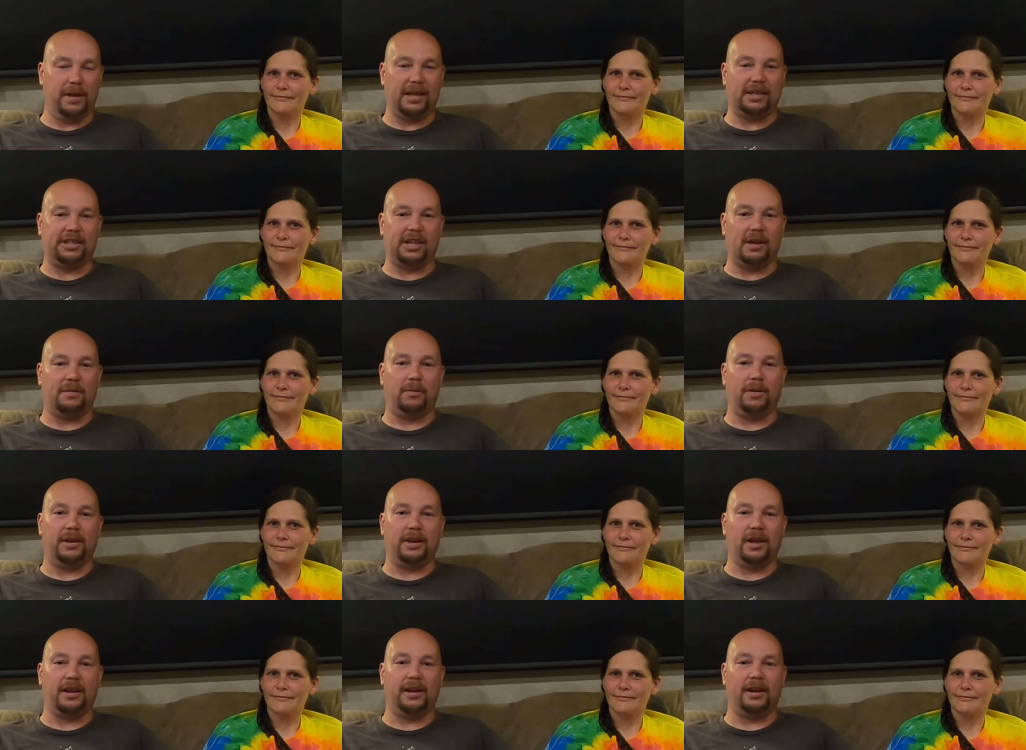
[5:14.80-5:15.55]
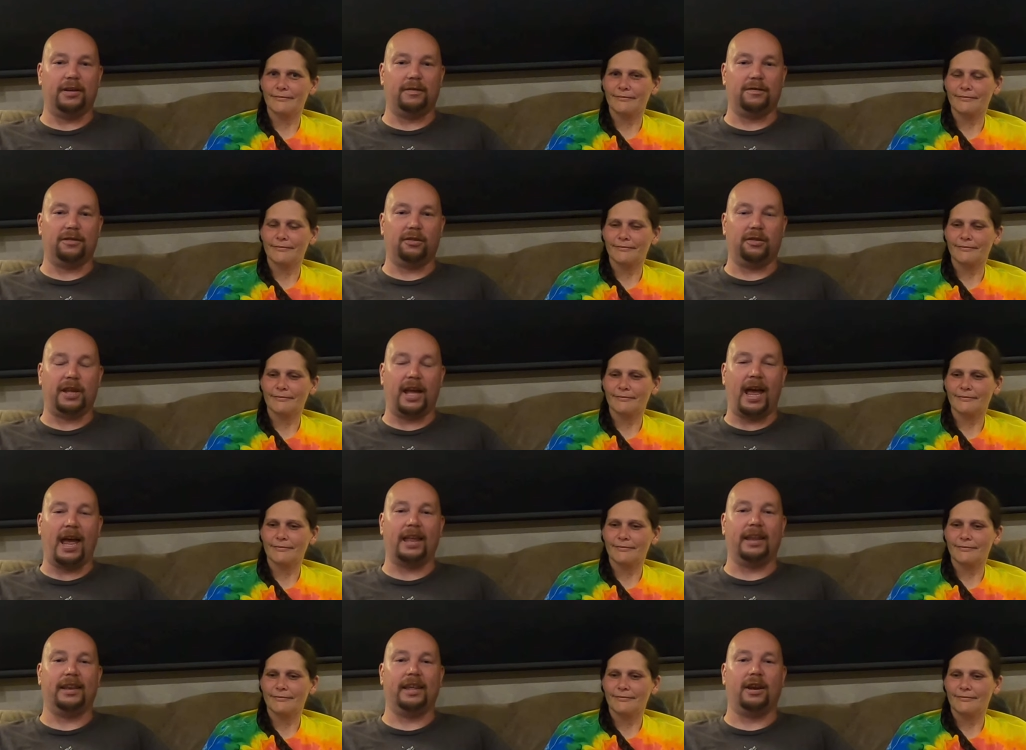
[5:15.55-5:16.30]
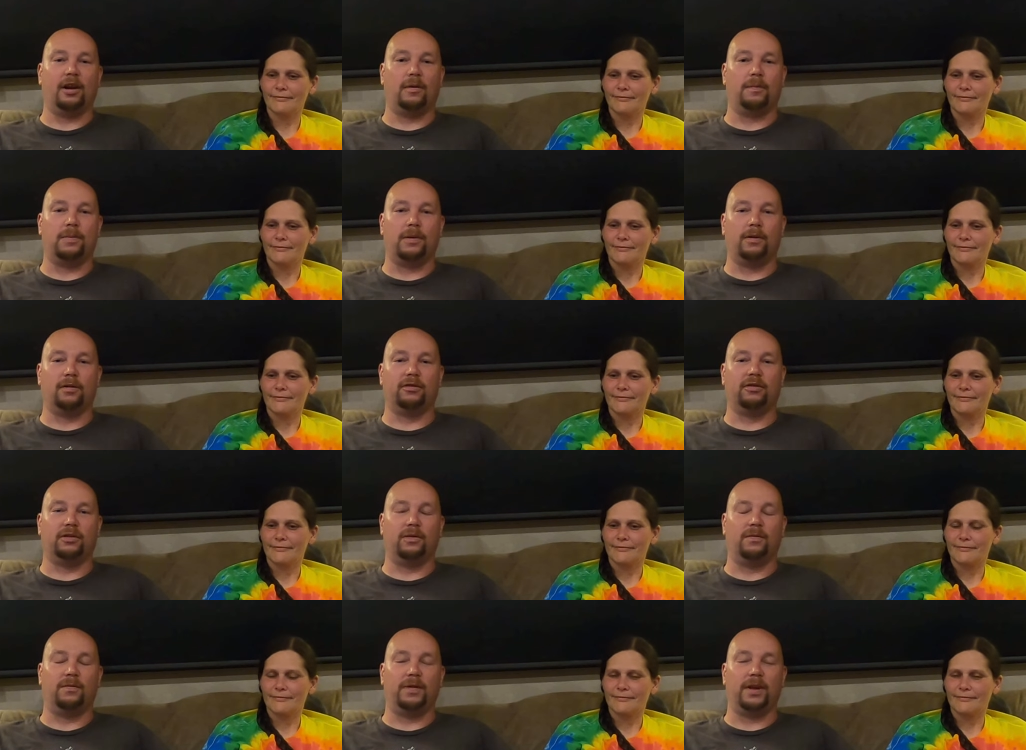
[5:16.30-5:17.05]
Speaker 1: mix-up we've done here of just adding in our
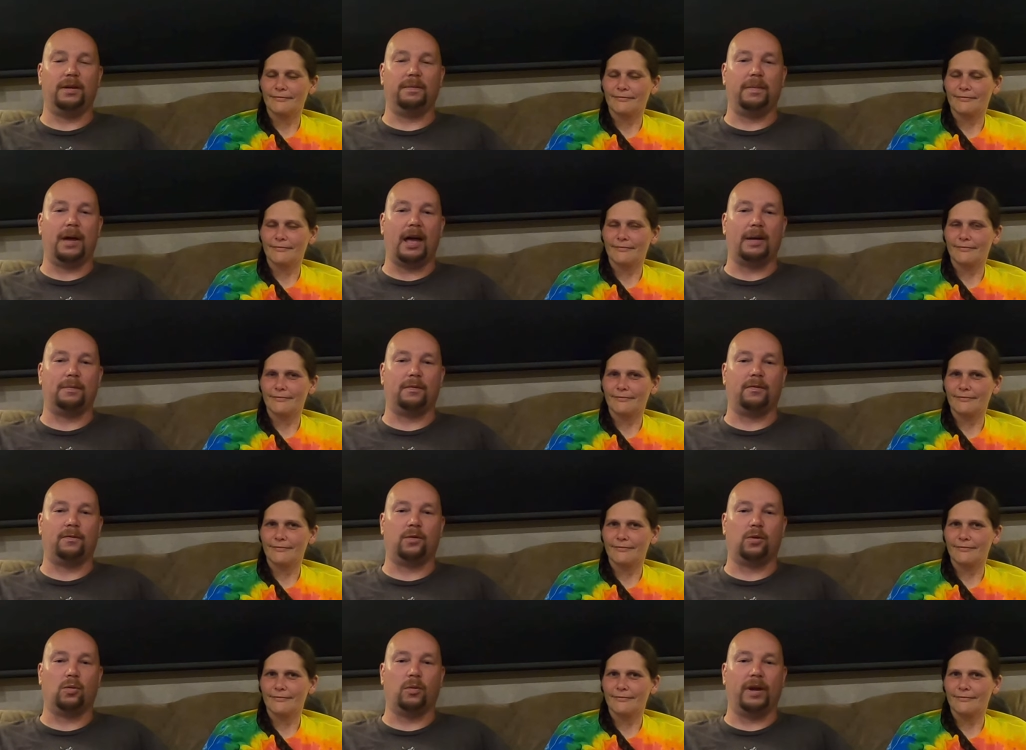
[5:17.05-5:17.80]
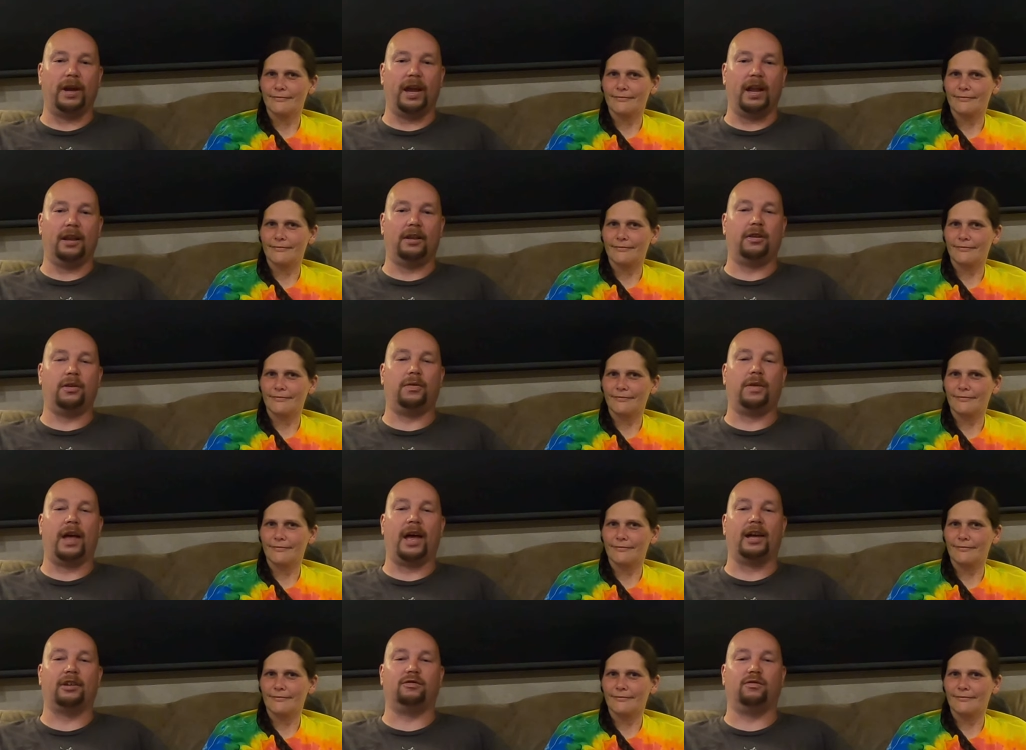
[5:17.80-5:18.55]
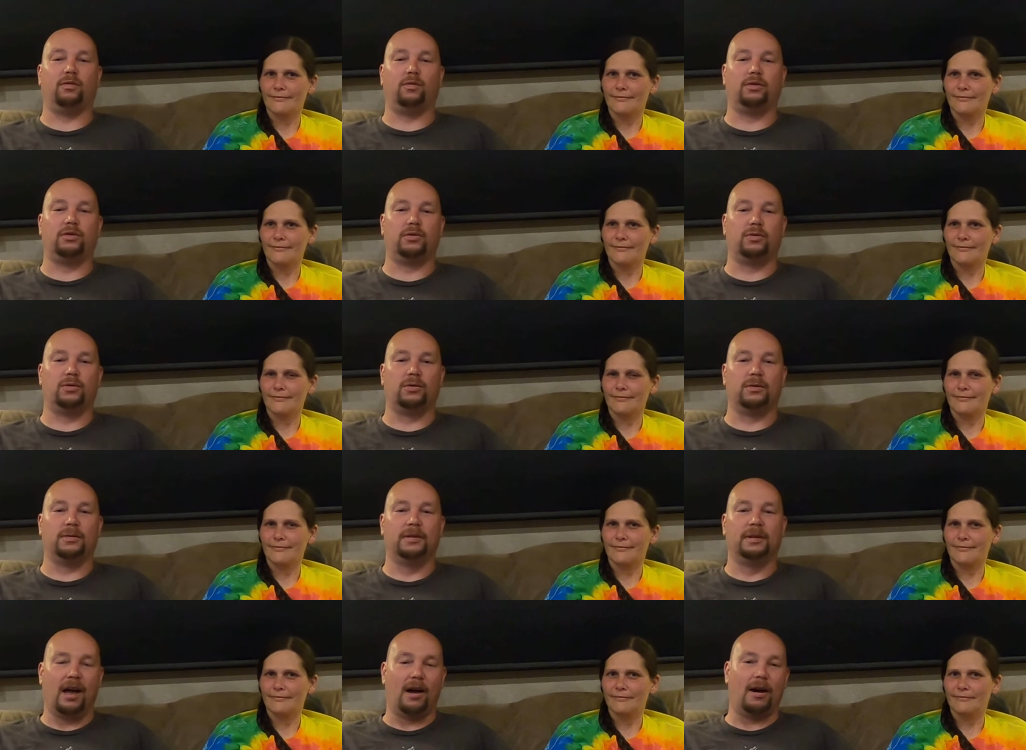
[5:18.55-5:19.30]
personal feedback before we get into the actual
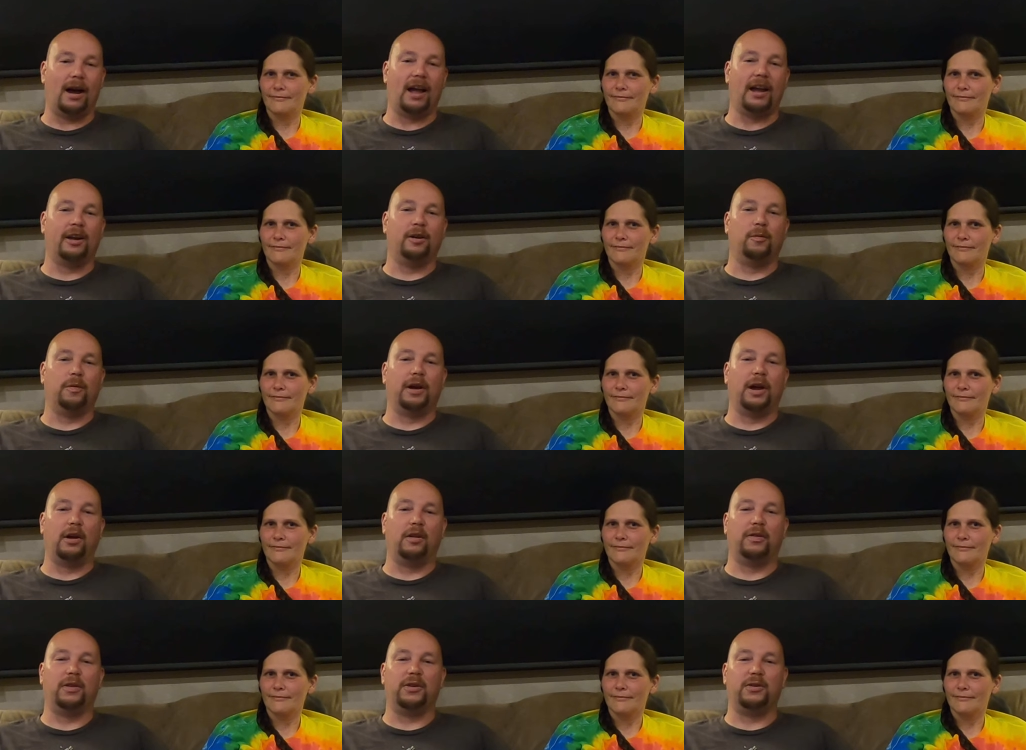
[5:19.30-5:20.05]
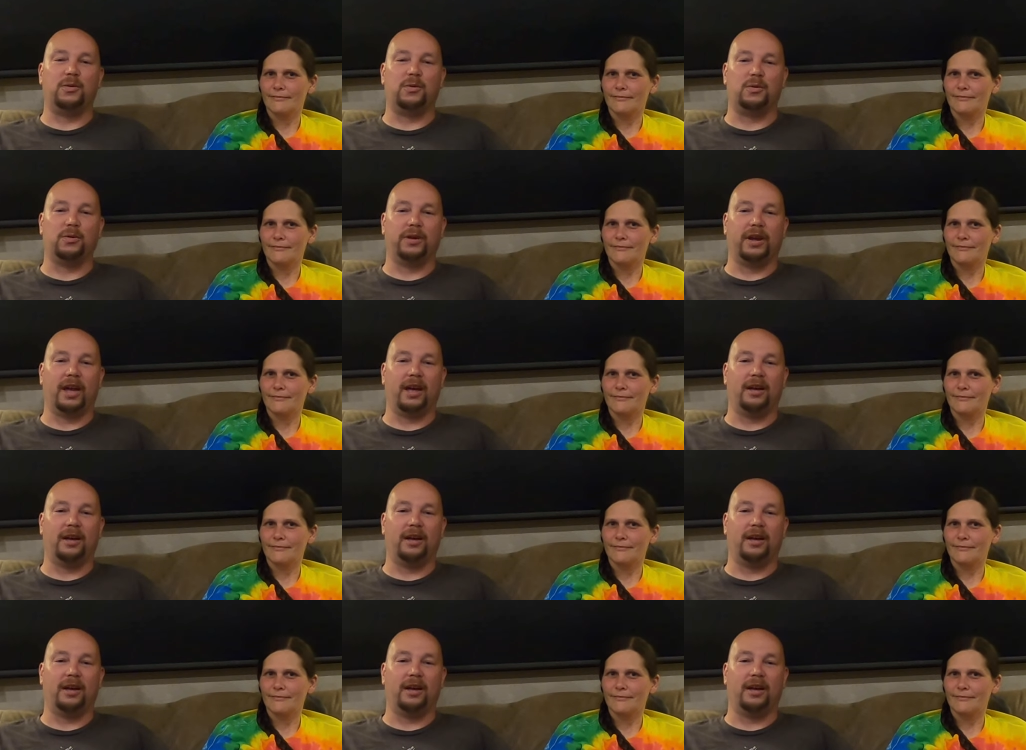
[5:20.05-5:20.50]
tour. All right, here we go to the tour,